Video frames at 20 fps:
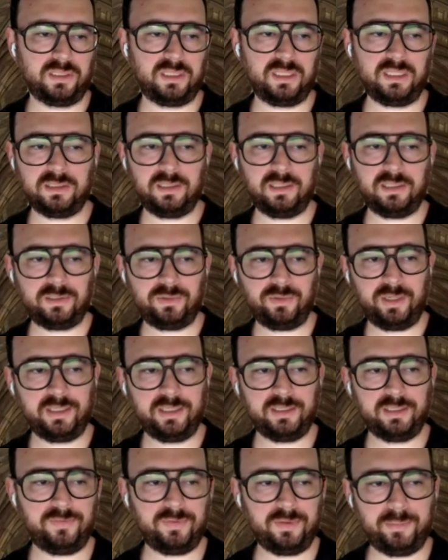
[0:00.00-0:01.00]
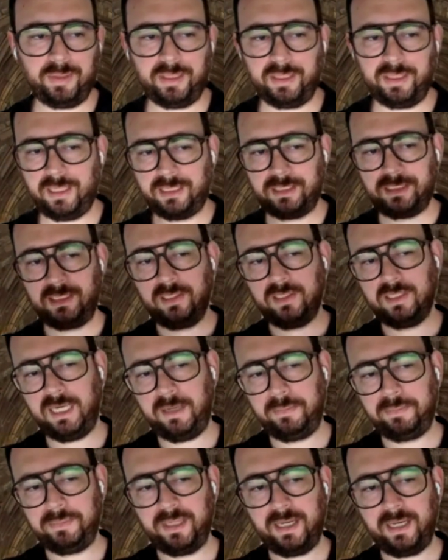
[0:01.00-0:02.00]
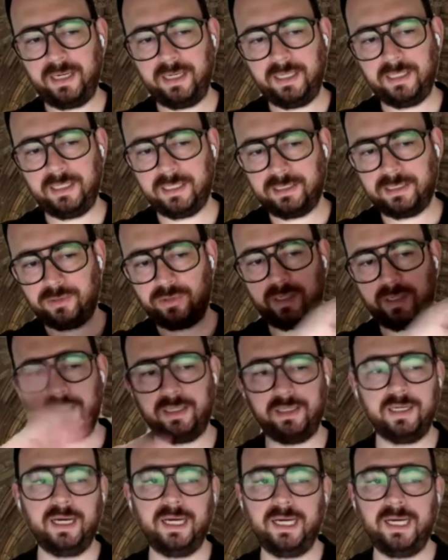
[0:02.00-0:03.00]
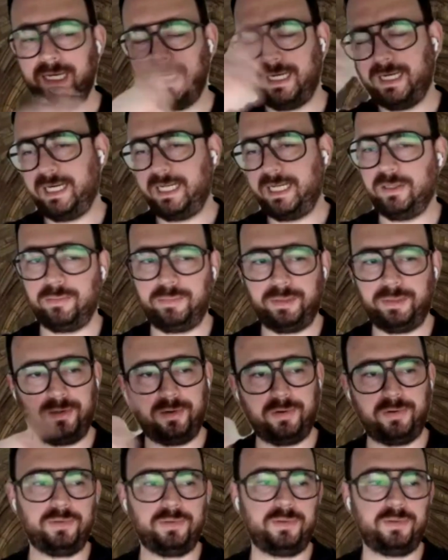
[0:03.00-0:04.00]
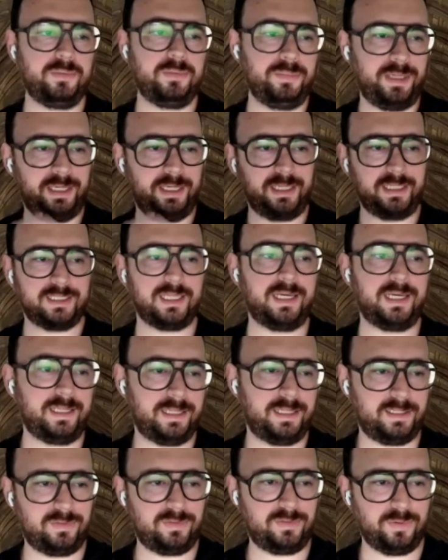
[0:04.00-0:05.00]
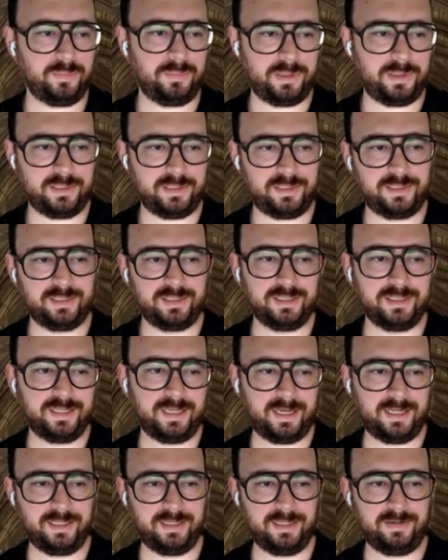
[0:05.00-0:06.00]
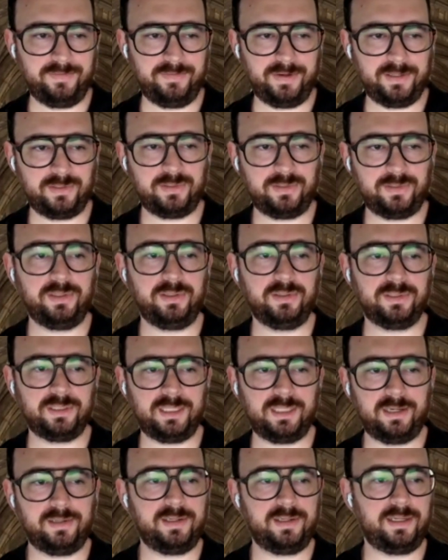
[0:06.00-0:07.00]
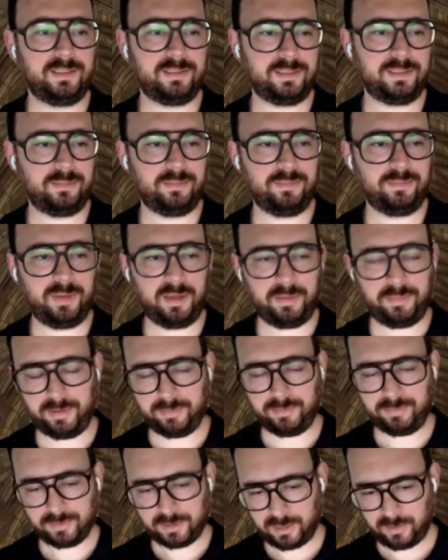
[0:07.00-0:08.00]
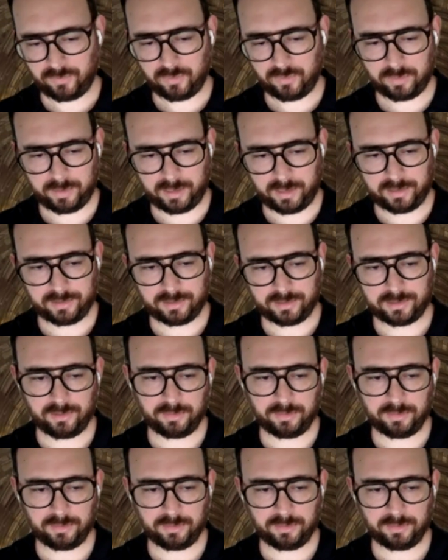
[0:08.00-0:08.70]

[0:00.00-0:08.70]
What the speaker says: Let's try a different, but let's still keep that in. Let's try. You'll be going through meetings like this for months, and then eventually you'll settle on some, maybe several models.